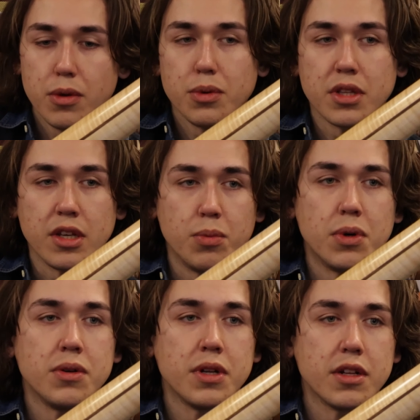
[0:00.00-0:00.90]
with the
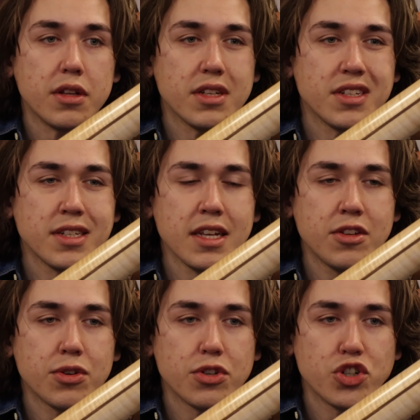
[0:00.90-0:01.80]
walnut
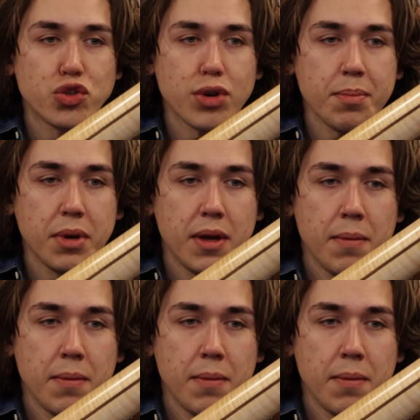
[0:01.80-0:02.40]
center strip.